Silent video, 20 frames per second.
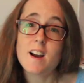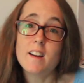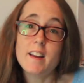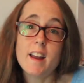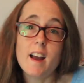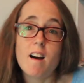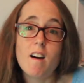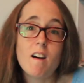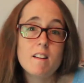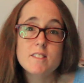Oh
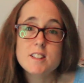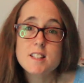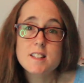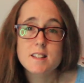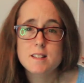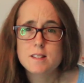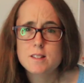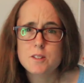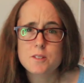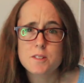yeah,
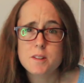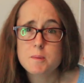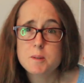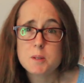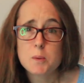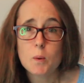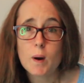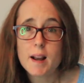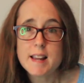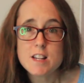Iris's story
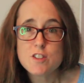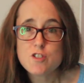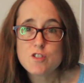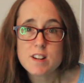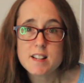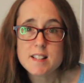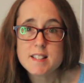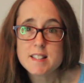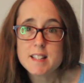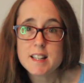was quite
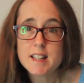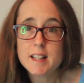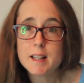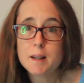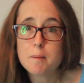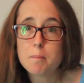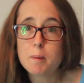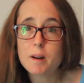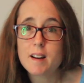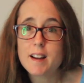
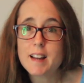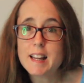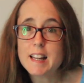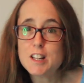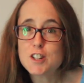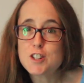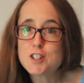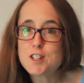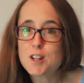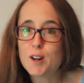interesting, but
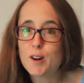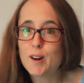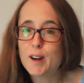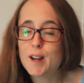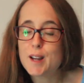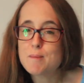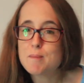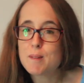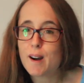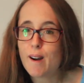each
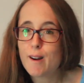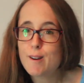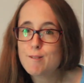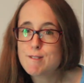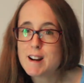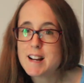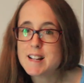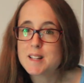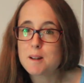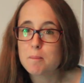time I
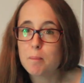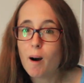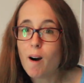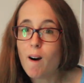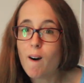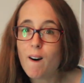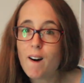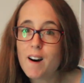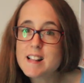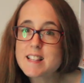read a
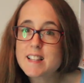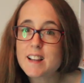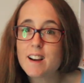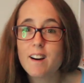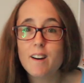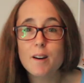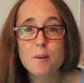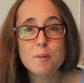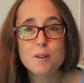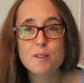part
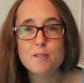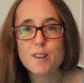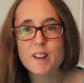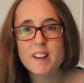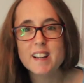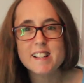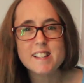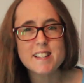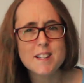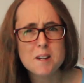I would have
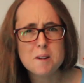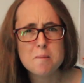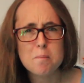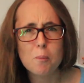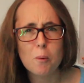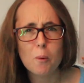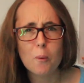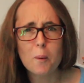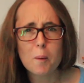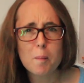liked to know
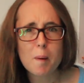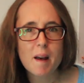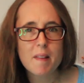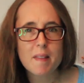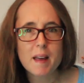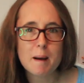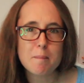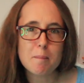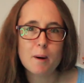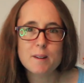more about
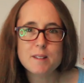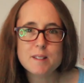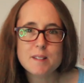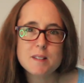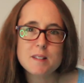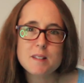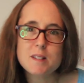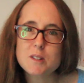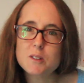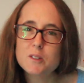that part
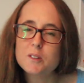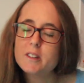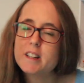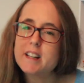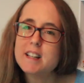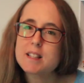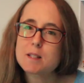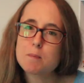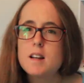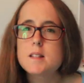of the
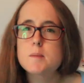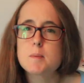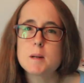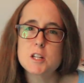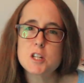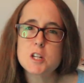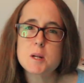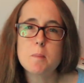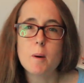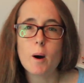story,
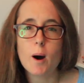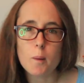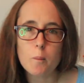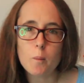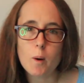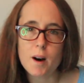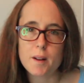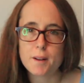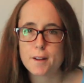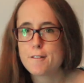especially part
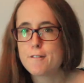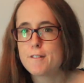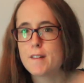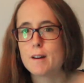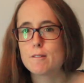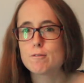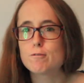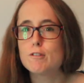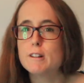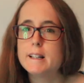one I
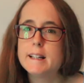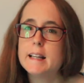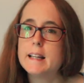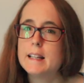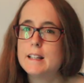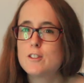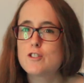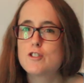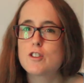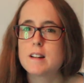found really
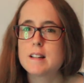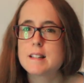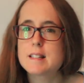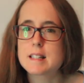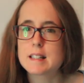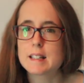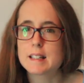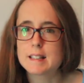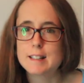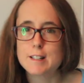
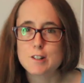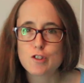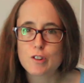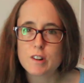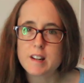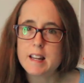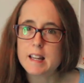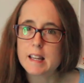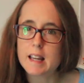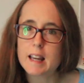interesting and
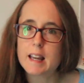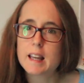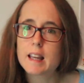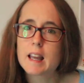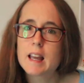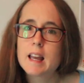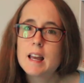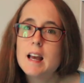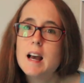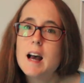
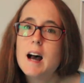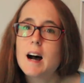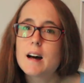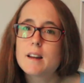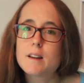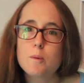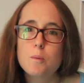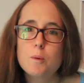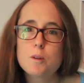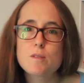intriguing,
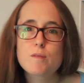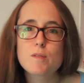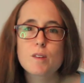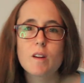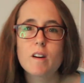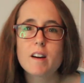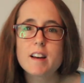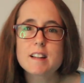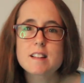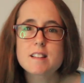and I would have
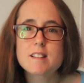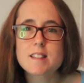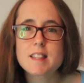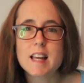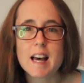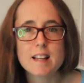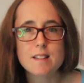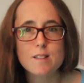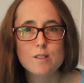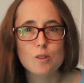liked
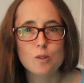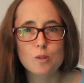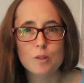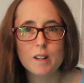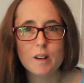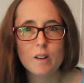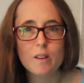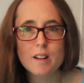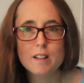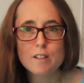that
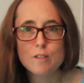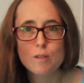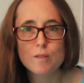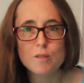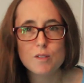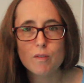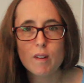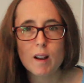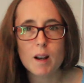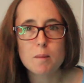storyline to
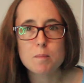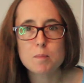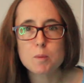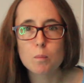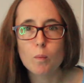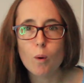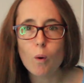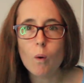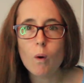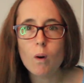have developed
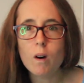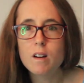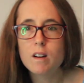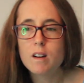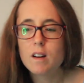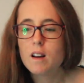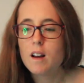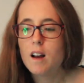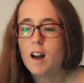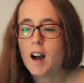more,
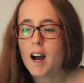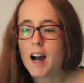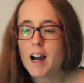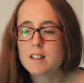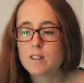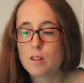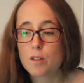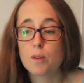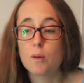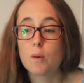
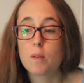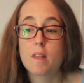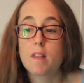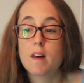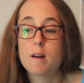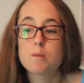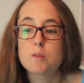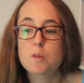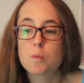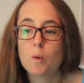and I thought that
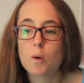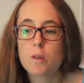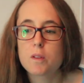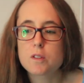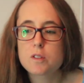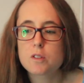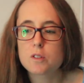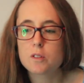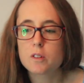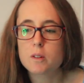that was what the
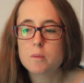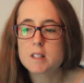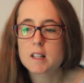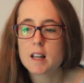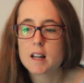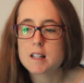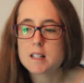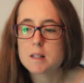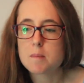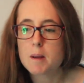story was
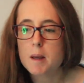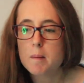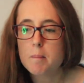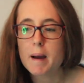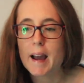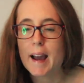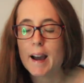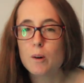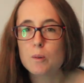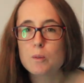going to be
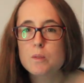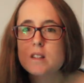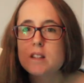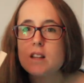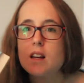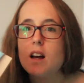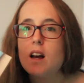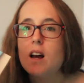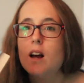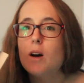about.
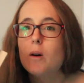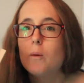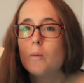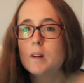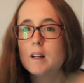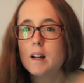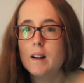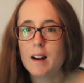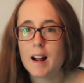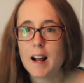We
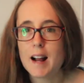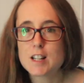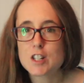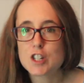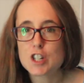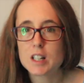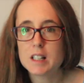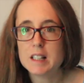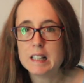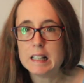don't
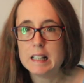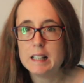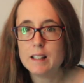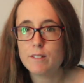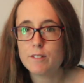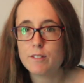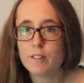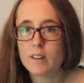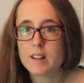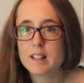actually
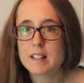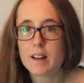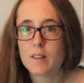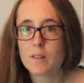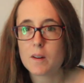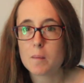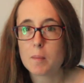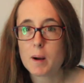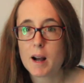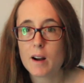find
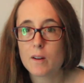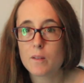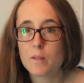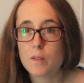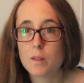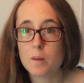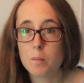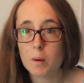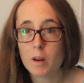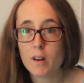out
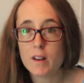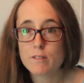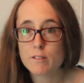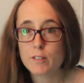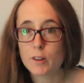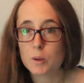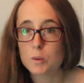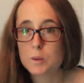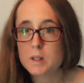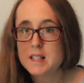about the
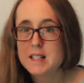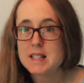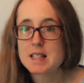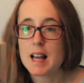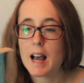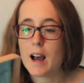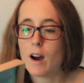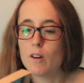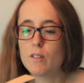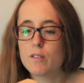blindfold
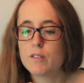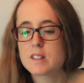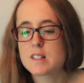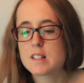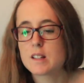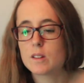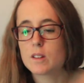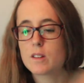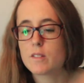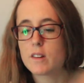itself
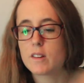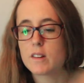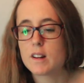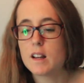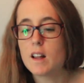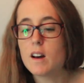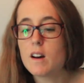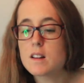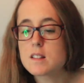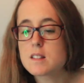until the very
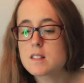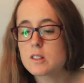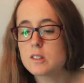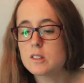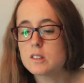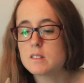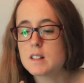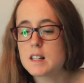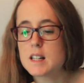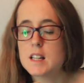last
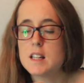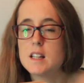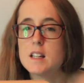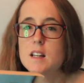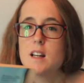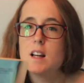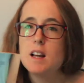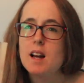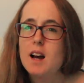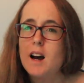story.
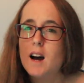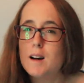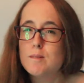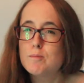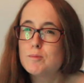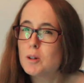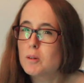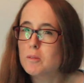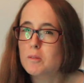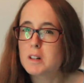
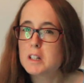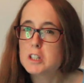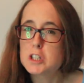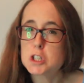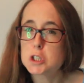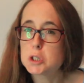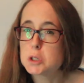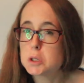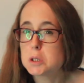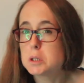I'm not really
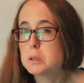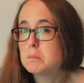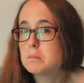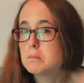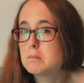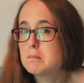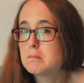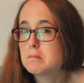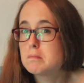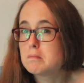sure
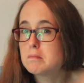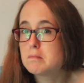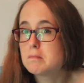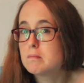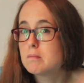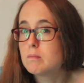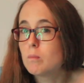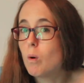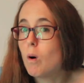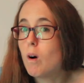
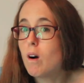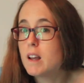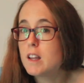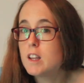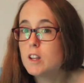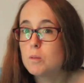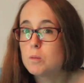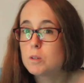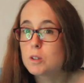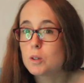why
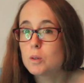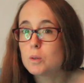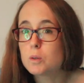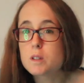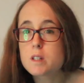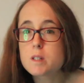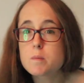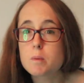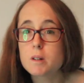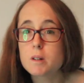you would call
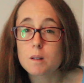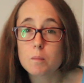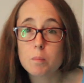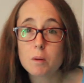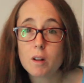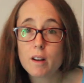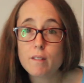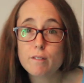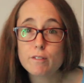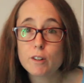this The
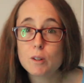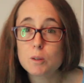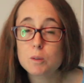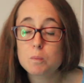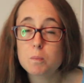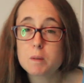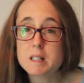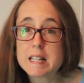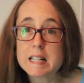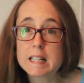
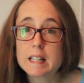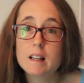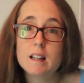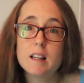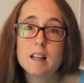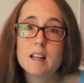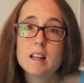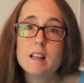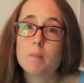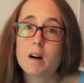Blindfold particularly.